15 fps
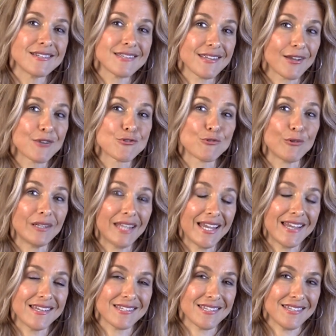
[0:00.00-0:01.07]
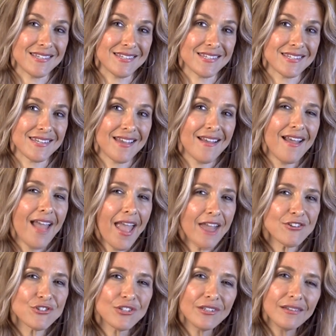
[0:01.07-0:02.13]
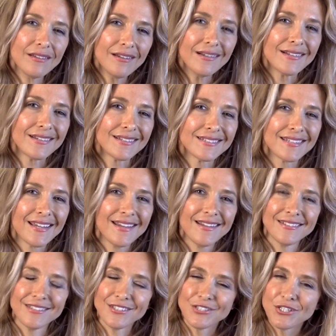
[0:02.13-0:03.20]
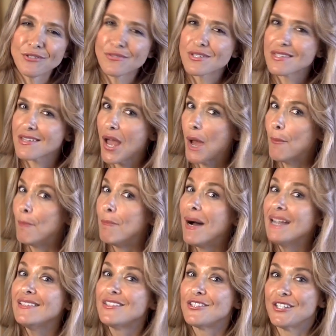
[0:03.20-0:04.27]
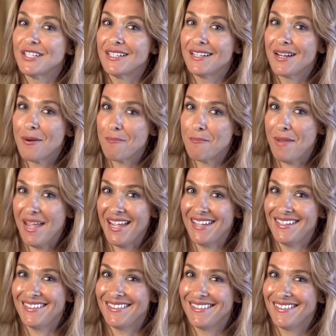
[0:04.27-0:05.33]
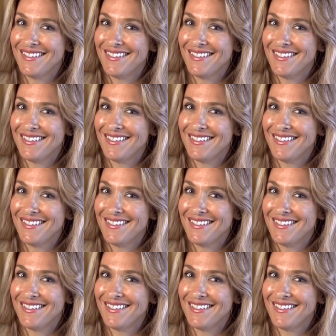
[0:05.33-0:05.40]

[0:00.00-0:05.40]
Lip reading: sexual essence. And she learned that she was mothering men.